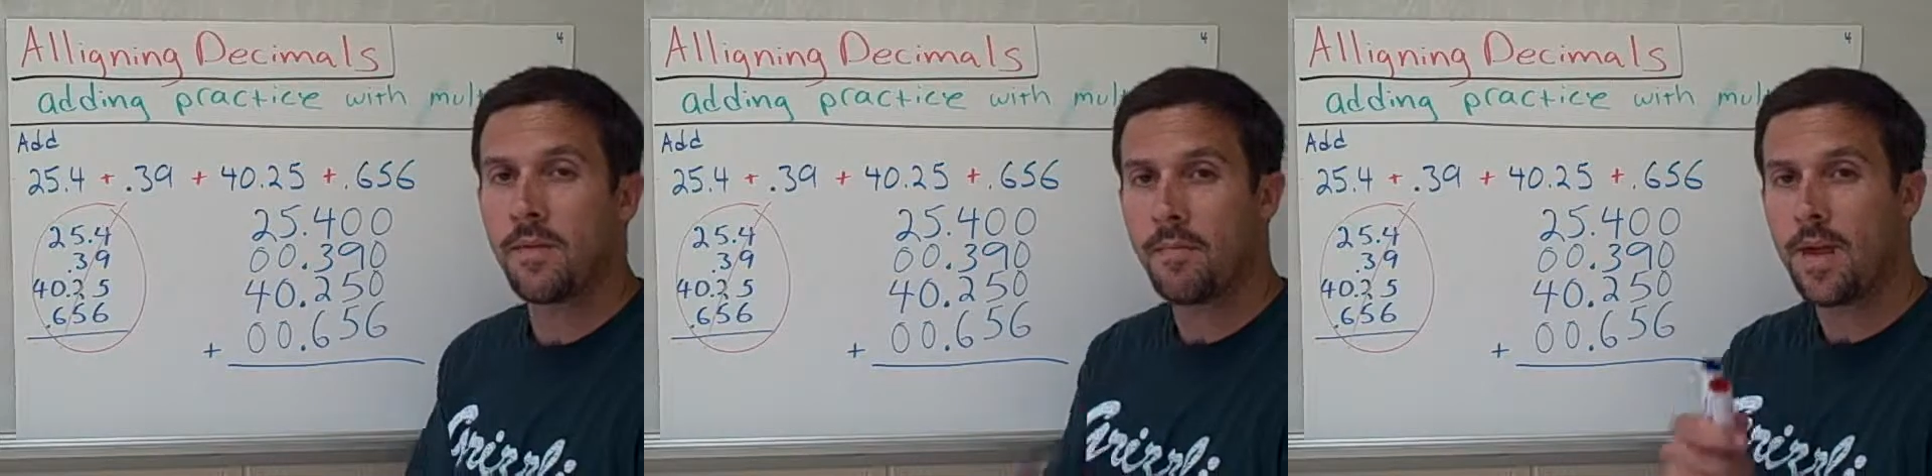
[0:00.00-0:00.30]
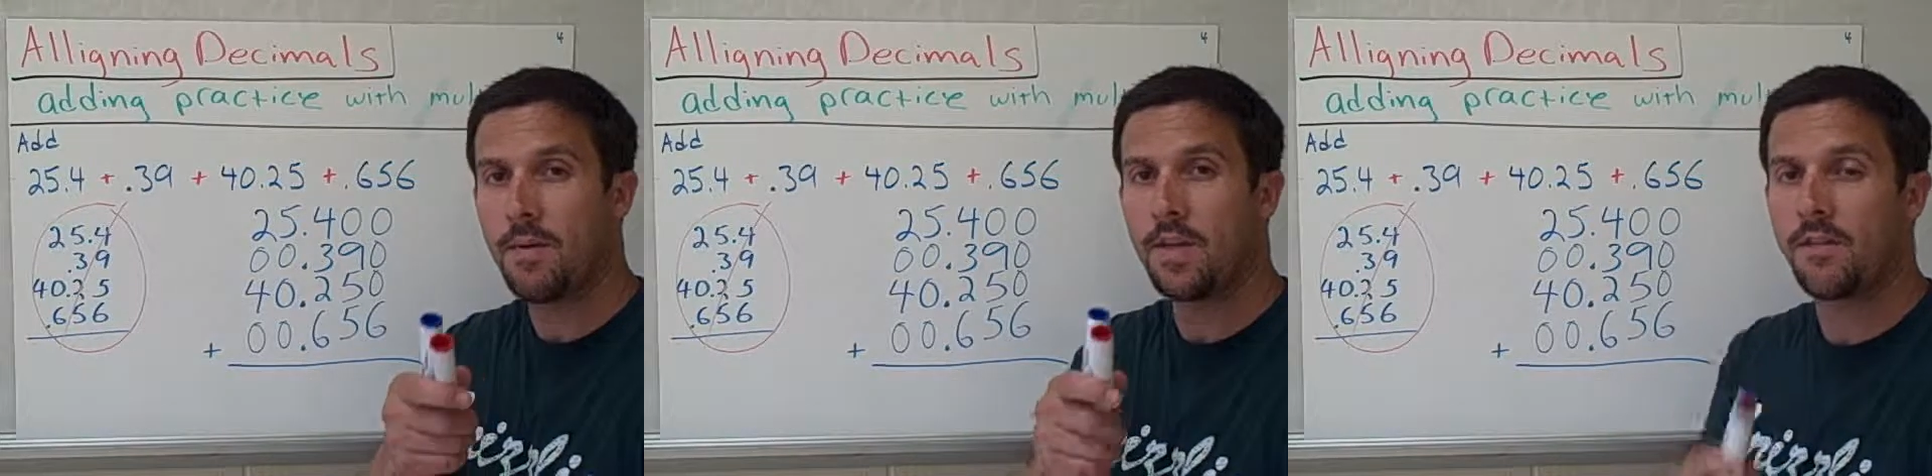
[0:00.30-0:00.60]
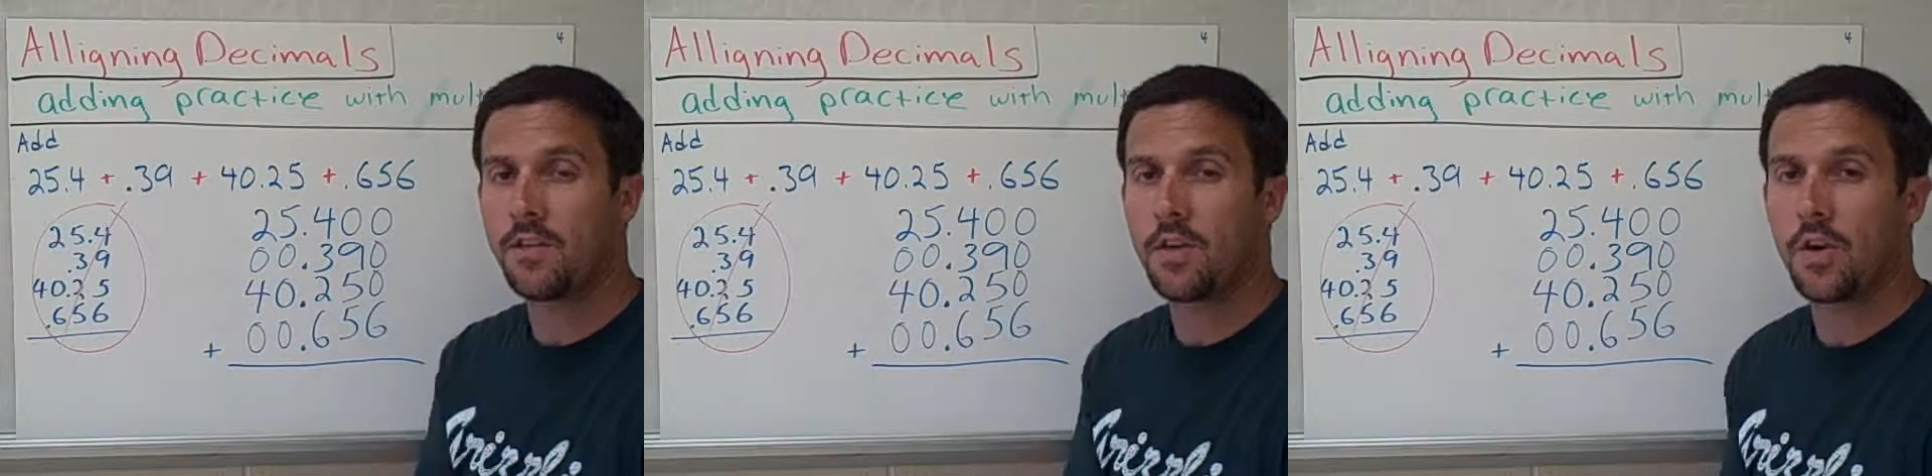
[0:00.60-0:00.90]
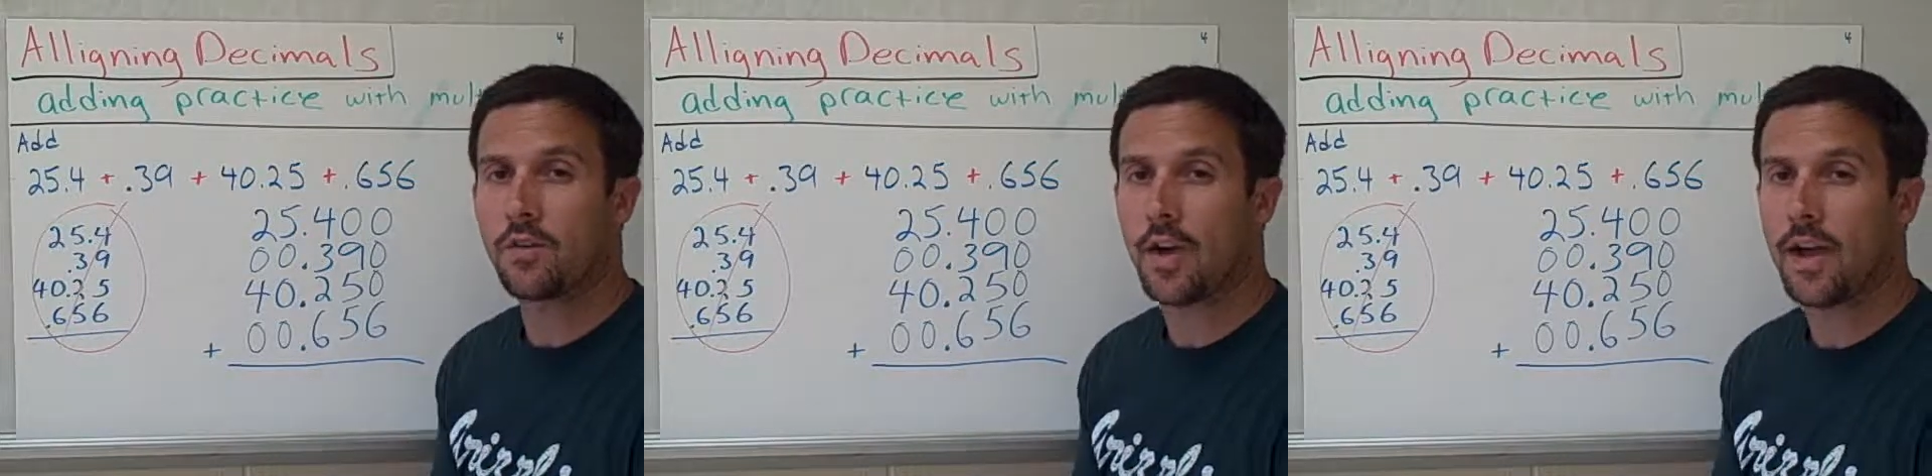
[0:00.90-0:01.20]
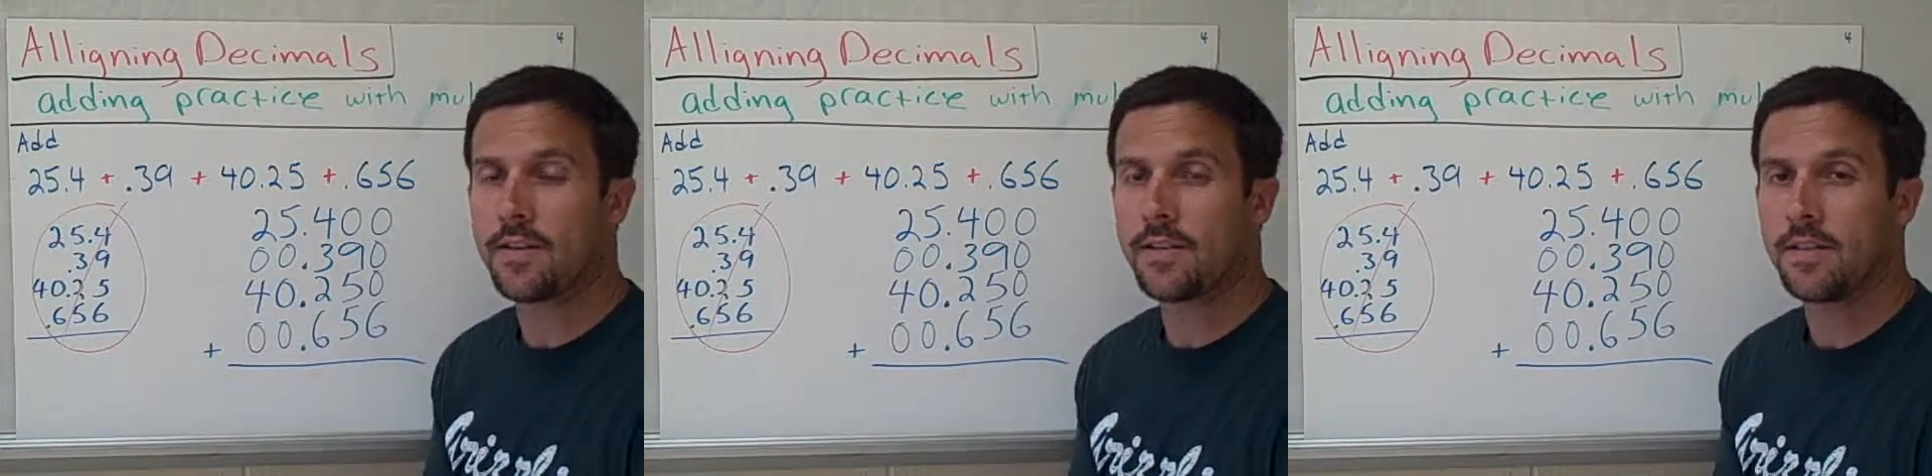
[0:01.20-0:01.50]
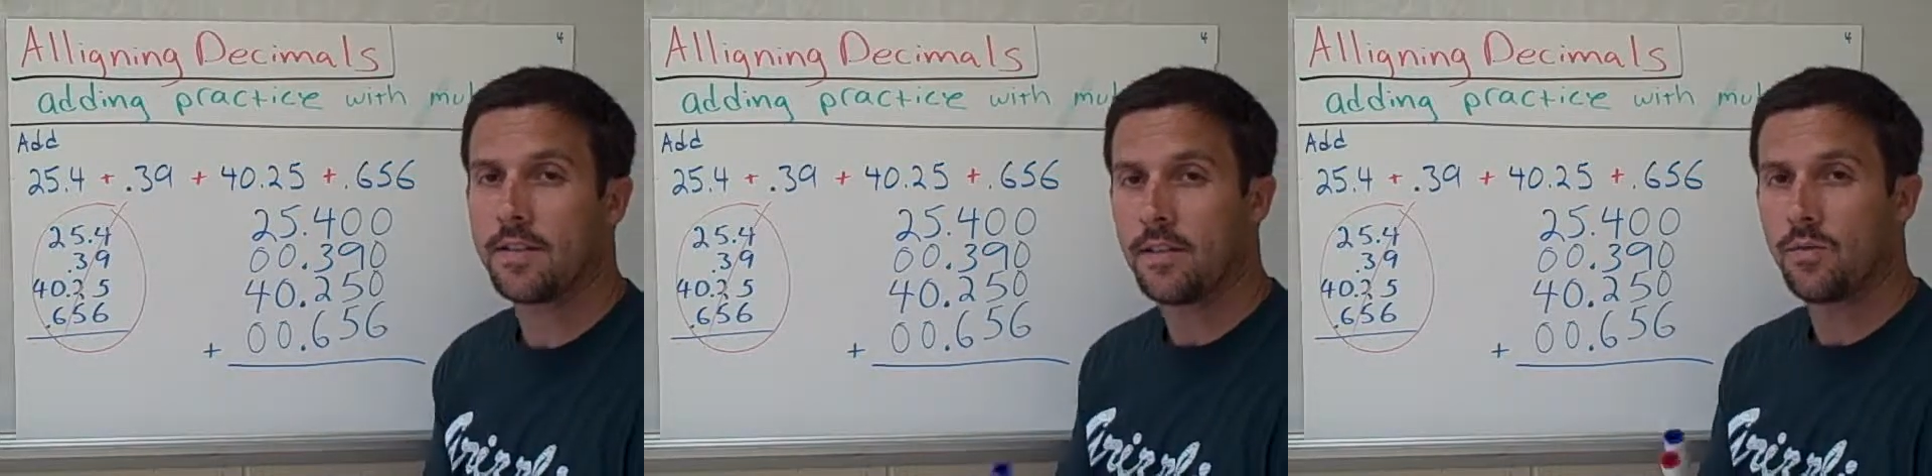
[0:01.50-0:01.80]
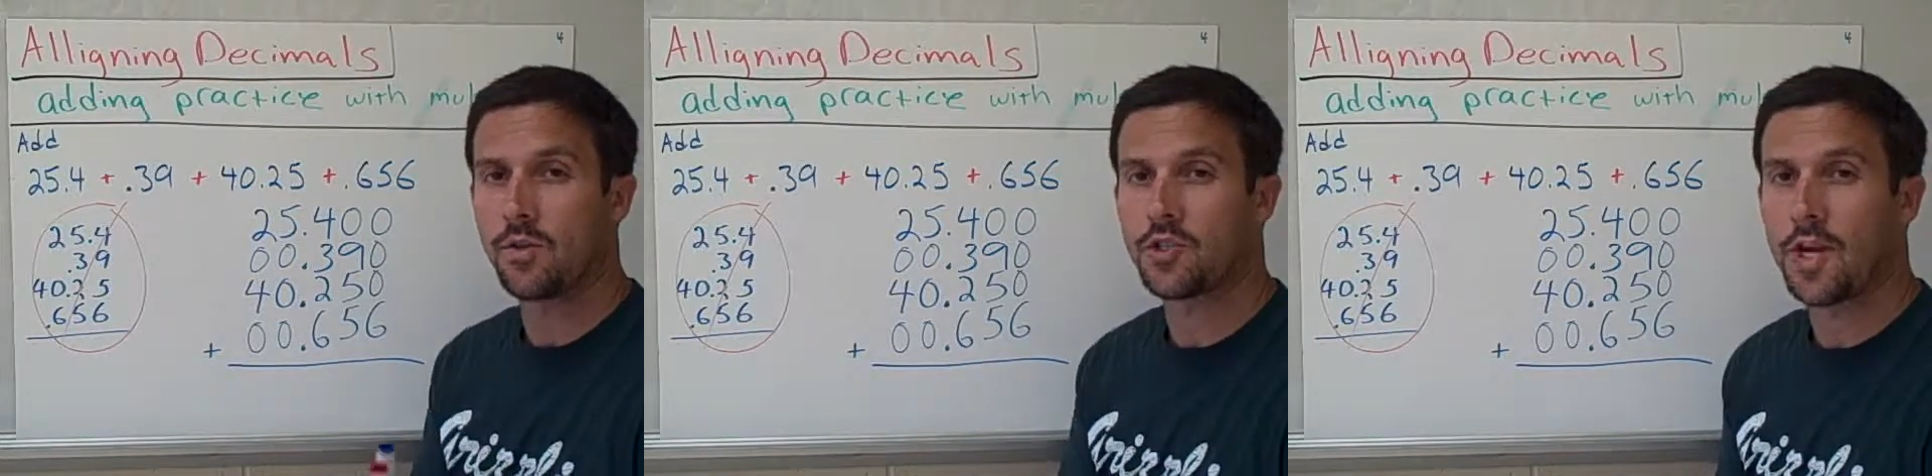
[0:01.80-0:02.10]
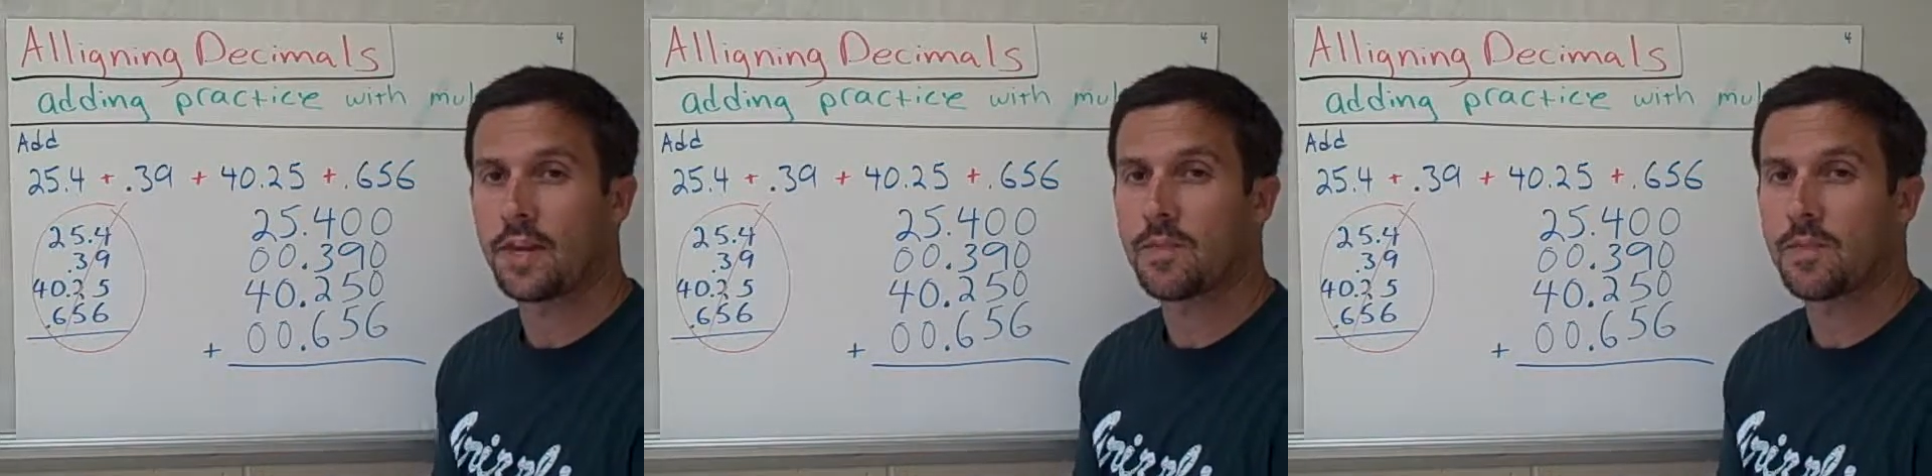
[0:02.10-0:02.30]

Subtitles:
Maybe if you do it right, we'll check